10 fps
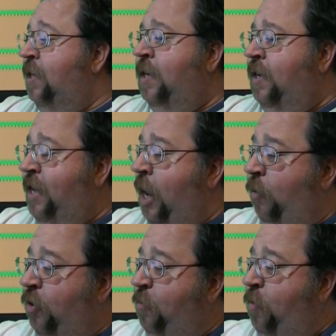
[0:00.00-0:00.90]
Now we're
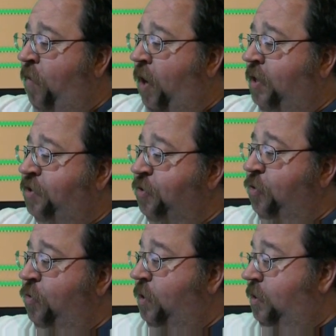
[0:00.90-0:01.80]
going to move on
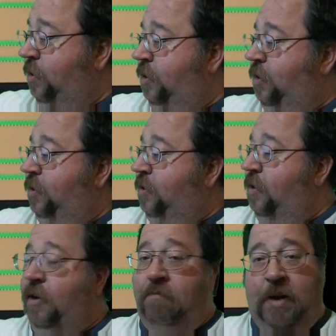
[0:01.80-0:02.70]
to
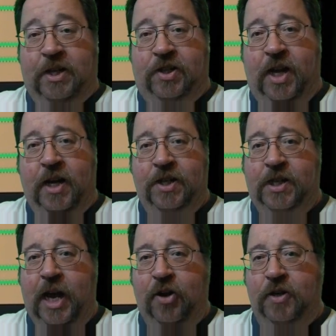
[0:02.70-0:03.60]
my Sega
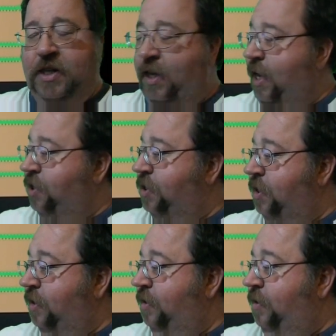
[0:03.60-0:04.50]
Saturn
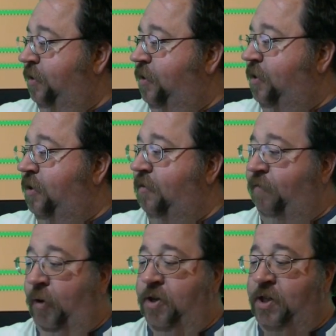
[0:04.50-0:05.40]
collection.
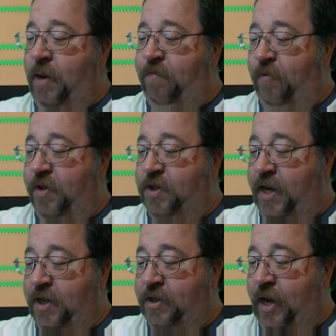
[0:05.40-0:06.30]
First up for the
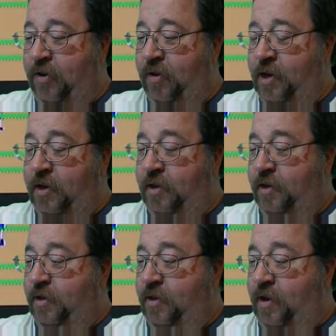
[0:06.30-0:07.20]
Sega Saturn,
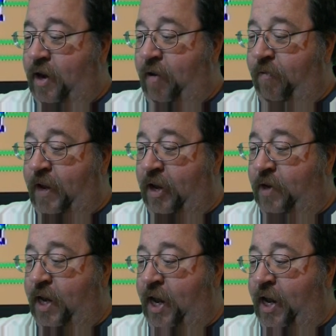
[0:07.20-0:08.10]
I found
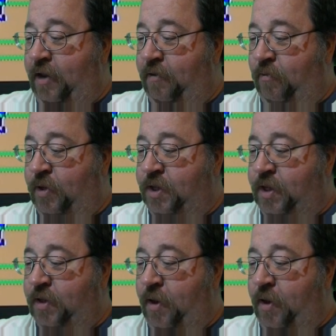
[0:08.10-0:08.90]
a, what is this?